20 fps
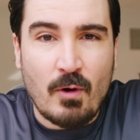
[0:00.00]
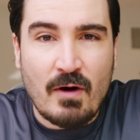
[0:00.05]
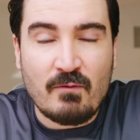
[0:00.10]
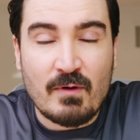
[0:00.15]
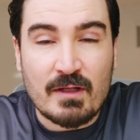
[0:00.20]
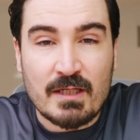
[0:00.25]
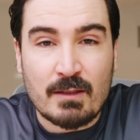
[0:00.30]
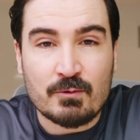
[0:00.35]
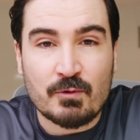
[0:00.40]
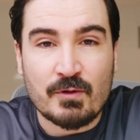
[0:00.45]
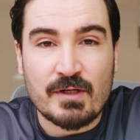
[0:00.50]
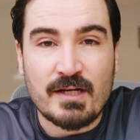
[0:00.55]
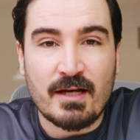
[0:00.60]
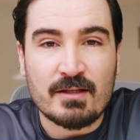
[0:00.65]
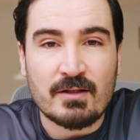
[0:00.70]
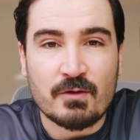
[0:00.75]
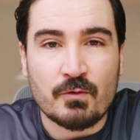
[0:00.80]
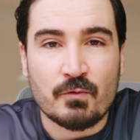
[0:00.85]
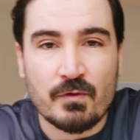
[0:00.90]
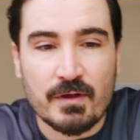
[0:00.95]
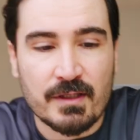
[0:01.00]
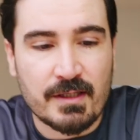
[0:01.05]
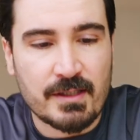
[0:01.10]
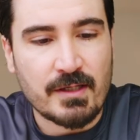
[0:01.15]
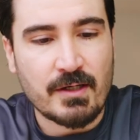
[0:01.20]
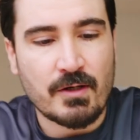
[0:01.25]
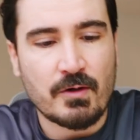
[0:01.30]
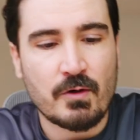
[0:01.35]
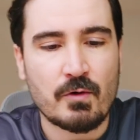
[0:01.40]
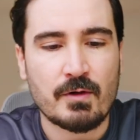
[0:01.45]
and welcome to another
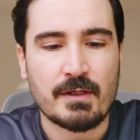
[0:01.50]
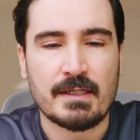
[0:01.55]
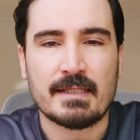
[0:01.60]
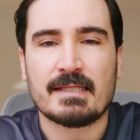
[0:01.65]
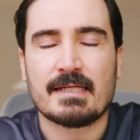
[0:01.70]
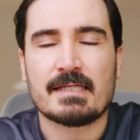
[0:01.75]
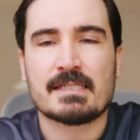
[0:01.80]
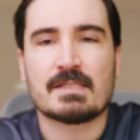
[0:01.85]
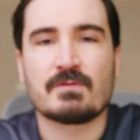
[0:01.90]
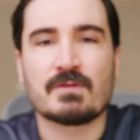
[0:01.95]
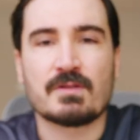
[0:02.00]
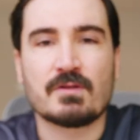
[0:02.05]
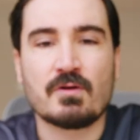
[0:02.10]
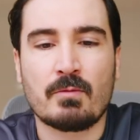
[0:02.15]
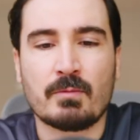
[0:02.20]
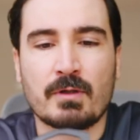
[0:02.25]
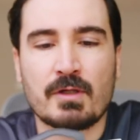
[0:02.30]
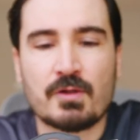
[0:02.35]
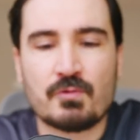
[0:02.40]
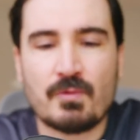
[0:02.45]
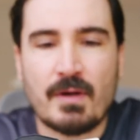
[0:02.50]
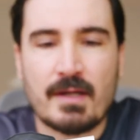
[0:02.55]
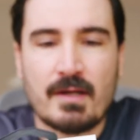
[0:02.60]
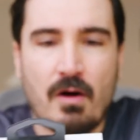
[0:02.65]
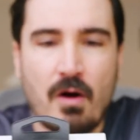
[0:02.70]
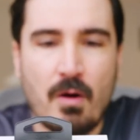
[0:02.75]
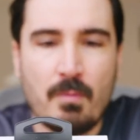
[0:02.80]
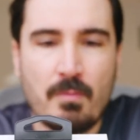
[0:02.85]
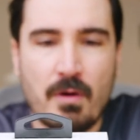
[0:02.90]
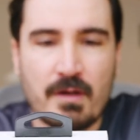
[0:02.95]
video. In this video, I'm going to do an
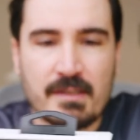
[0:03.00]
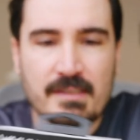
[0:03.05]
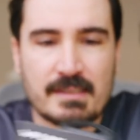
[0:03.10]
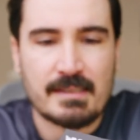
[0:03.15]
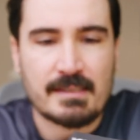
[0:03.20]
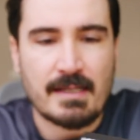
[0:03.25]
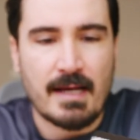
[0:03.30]
unboxing